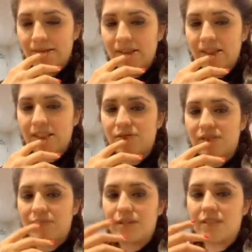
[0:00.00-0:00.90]
It's on the
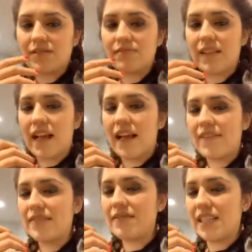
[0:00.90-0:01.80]
Redbox. I
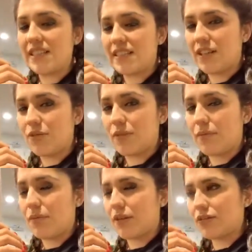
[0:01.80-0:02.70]
haven't like seen a
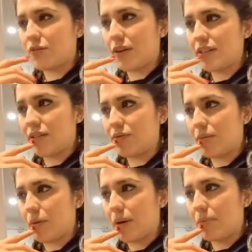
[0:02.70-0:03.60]
Redbox or rented
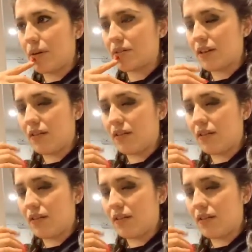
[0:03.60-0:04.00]
from a Redbox